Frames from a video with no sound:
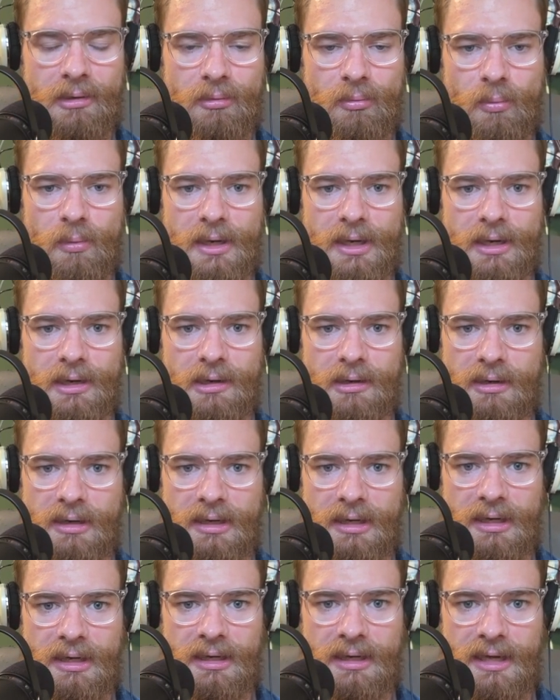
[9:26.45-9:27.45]
where
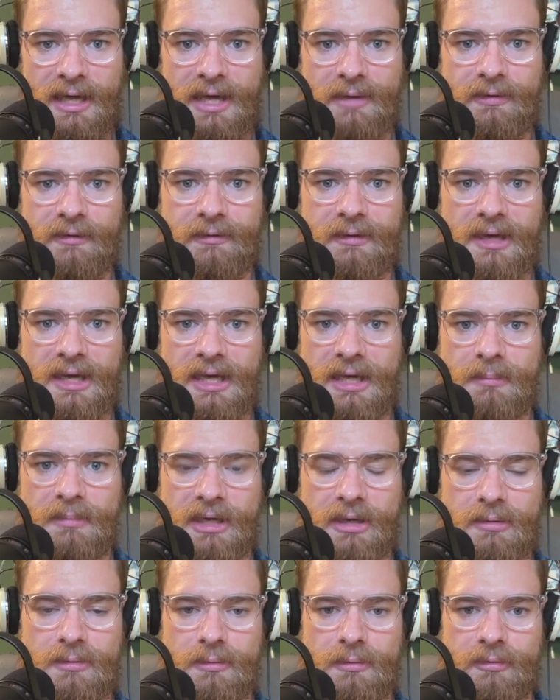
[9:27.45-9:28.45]
uh, I had this guy in
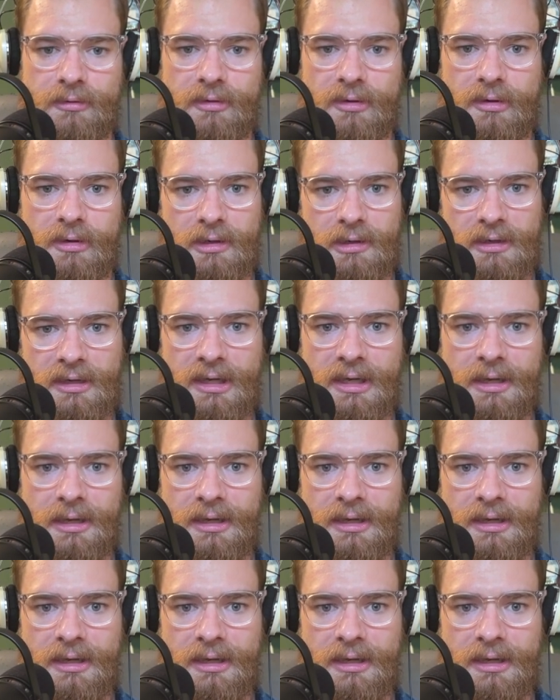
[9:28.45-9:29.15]
my closed guard